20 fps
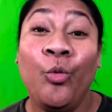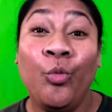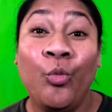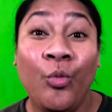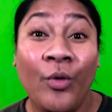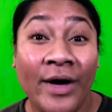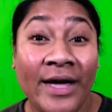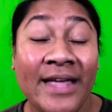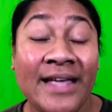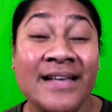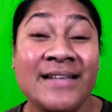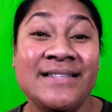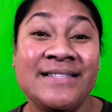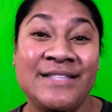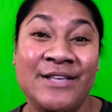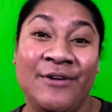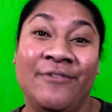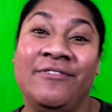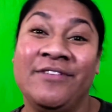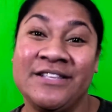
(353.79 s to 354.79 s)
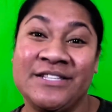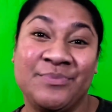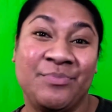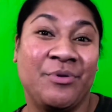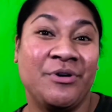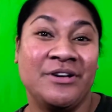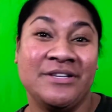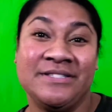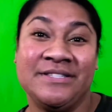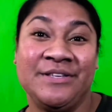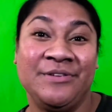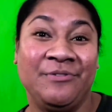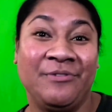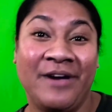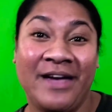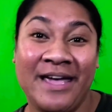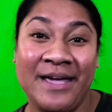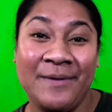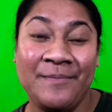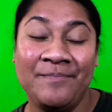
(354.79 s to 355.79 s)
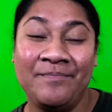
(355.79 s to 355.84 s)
What a selfless person, right?